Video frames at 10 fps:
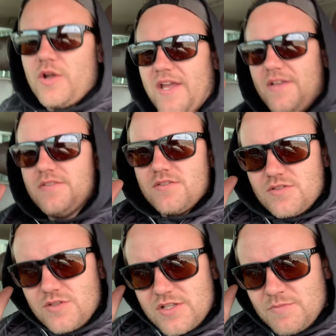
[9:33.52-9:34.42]
day,
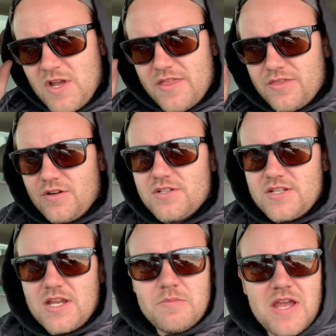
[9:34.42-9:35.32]
so this is my 3rd
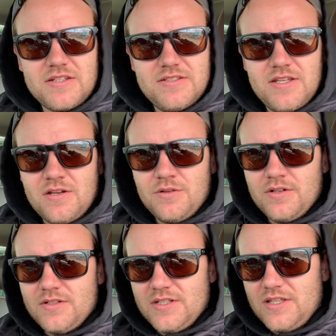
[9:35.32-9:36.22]
time back to town to